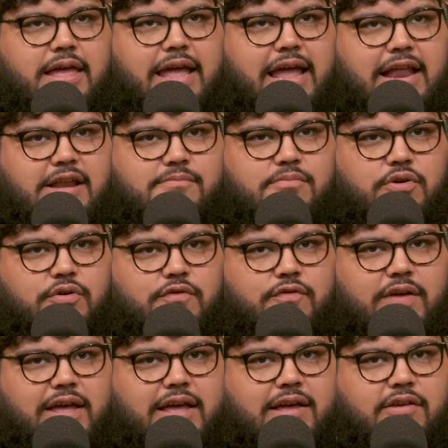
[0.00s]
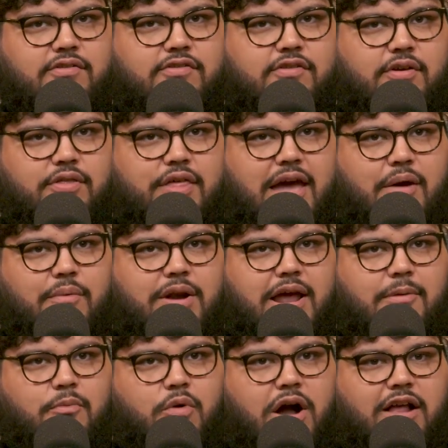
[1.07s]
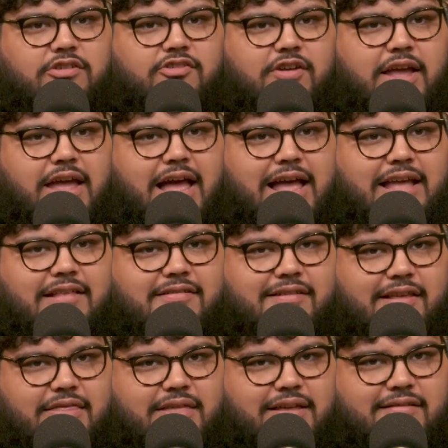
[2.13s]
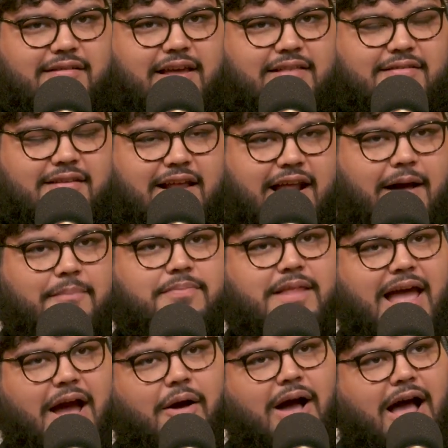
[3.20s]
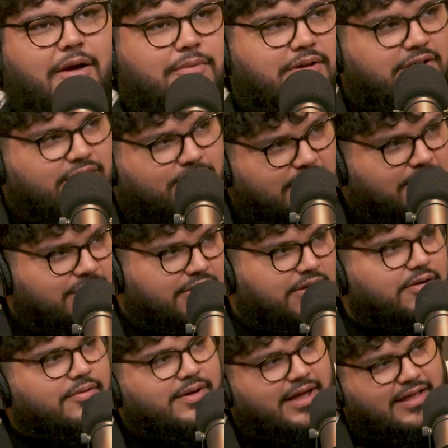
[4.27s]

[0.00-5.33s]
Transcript: in a movie so that when I'm watching it, I can see things get set up. Now, I will agree with you.